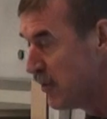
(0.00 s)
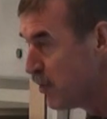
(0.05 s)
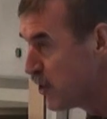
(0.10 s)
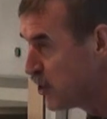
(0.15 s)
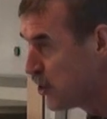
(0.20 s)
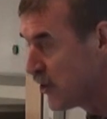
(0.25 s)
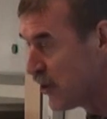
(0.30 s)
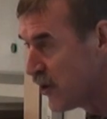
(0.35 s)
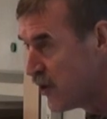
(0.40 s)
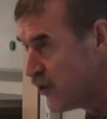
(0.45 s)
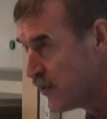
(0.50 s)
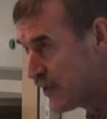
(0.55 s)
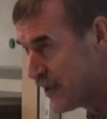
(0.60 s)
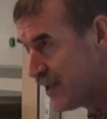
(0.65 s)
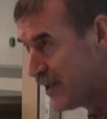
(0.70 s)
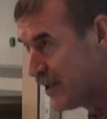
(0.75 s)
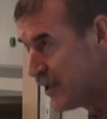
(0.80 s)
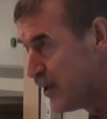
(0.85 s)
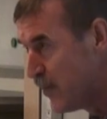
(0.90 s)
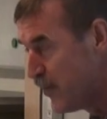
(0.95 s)
but you can use
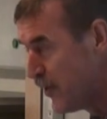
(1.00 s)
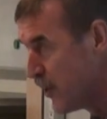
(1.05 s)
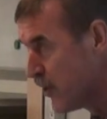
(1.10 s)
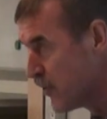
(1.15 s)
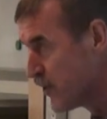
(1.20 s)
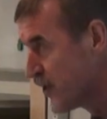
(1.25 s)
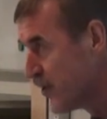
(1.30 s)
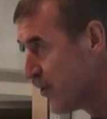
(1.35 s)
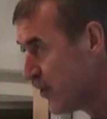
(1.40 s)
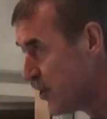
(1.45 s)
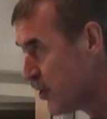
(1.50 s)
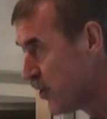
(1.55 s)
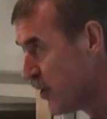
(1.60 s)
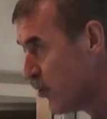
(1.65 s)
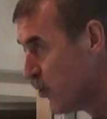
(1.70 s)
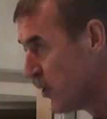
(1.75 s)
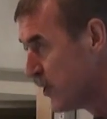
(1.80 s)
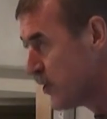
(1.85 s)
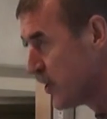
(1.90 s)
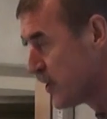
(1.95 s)
TCP also. It
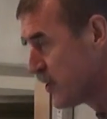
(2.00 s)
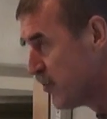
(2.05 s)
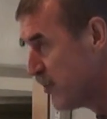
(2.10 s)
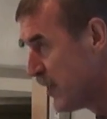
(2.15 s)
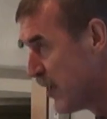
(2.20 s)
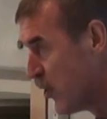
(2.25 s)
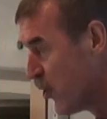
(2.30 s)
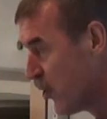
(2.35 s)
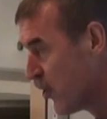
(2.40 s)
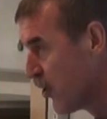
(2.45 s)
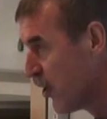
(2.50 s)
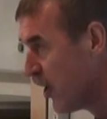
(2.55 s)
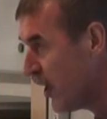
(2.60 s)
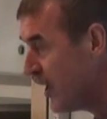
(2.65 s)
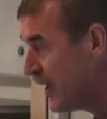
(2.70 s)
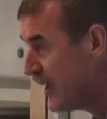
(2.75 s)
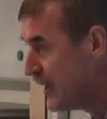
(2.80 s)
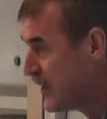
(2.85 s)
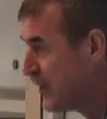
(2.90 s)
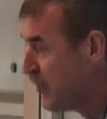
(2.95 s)
will just be longer.
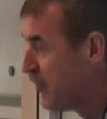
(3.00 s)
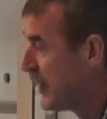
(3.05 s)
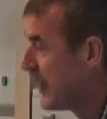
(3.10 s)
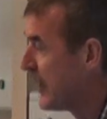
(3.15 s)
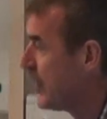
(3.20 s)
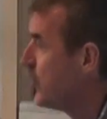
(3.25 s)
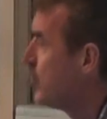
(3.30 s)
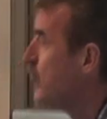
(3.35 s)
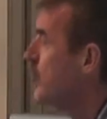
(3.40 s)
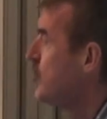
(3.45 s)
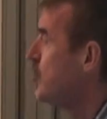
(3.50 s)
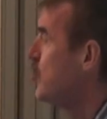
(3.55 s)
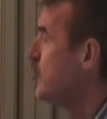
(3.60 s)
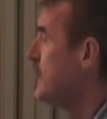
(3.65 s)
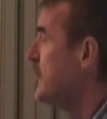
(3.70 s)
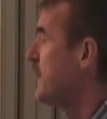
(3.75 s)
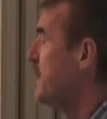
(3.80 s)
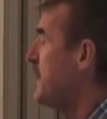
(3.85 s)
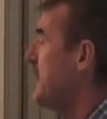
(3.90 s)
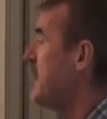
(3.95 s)
Typically use
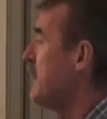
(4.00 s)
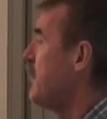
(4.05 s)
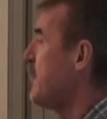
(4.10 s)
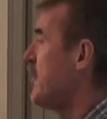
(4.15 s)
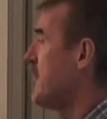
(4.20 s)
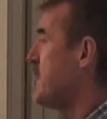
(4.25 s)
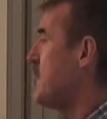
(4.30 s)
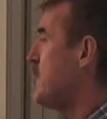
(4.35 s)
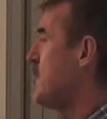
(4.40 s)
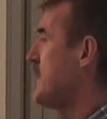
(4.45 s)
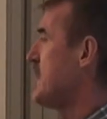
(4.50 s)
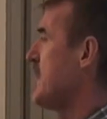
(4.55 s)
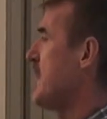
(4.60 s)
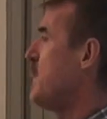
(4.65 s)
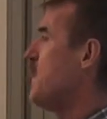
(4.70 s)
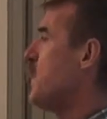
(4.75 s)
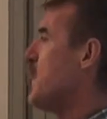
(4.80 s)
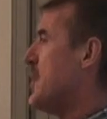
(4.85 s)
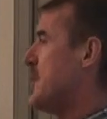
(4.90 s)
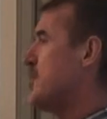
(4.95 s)
UDP because you
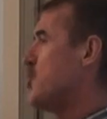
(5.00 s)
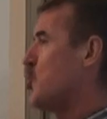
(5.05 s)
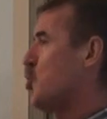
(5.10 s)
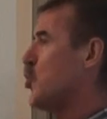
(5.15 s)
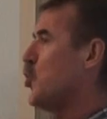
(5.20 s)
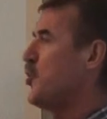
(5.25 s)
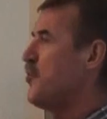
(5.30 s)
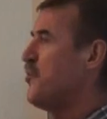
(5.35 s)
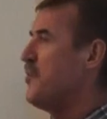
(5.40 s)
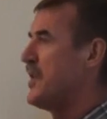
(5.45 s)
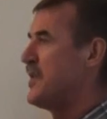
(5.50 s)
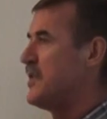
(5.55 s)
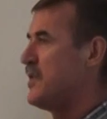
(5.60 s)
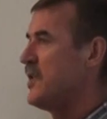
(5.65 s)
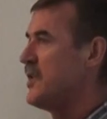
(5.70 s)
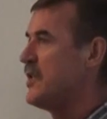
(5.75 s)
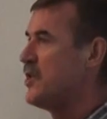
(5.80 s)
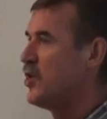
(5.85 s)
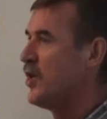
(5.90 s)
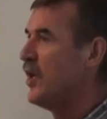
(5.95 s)
send one short
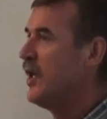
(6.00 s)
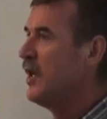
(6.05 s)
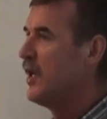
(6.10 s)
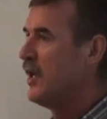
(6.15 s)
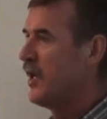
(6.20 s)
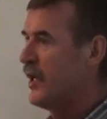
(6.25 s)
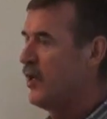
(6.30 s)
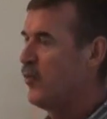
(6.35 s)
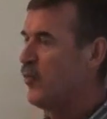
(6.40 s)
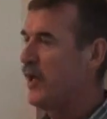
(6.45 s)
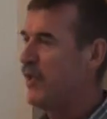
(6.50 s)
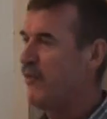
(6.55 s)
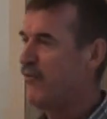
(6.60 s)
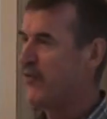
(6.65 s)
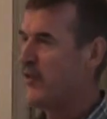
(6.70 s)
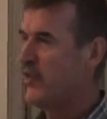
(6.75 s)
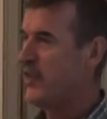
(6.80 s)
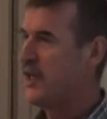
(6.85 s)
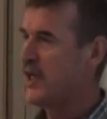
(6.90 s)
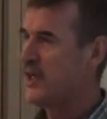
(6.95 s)
message and wait
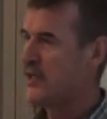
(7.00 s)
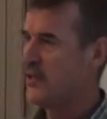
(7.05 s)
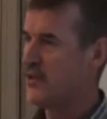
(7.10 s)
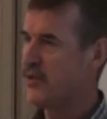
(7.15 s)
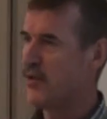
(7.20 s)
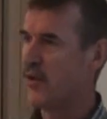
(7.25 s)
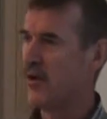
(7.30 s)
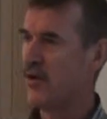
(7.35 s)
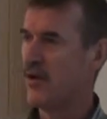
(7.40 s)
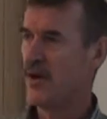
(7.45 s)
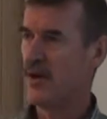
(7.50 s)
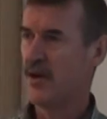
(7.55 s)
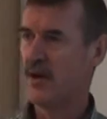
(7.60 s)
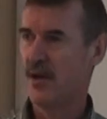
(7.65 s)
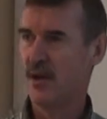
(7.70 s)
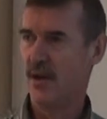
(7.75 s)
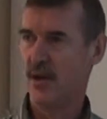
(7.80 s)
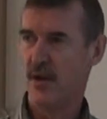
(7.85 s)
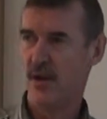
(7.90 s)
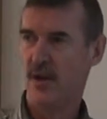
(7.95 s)
for the answer.
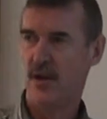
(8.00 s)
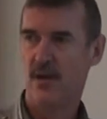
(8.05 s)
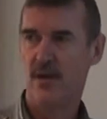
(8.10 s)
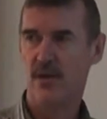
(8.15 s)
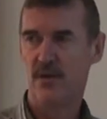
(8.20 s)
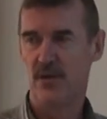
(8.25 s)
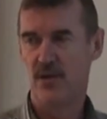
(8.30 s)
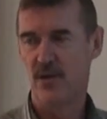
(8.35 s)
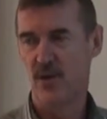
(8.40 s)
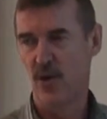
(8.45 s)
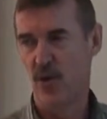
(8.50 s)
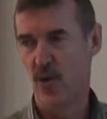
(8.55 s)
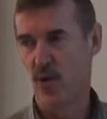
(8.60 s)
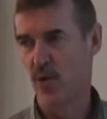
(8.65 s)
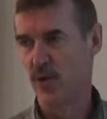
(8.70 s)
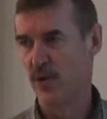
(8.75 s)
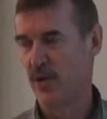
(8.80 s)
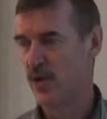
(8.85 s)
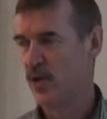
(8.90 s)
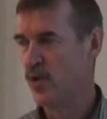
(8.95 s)

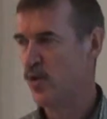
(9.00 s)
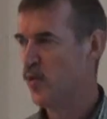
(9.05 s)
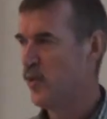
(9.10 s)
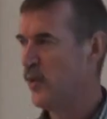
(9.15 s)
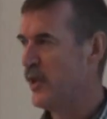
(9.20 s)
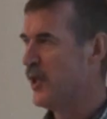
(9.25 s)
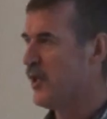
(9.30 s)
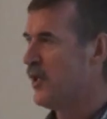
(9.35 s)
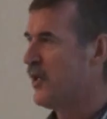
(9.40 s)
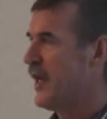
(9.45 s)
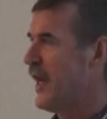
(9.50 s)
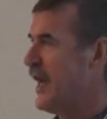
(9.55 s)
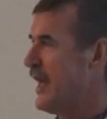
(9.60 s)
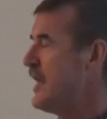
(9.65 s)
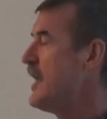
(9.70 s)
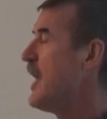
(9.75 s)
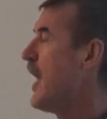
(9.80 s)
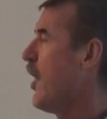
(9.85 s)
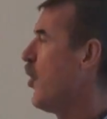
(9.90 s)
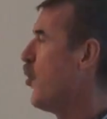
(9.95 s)
So you will anyhow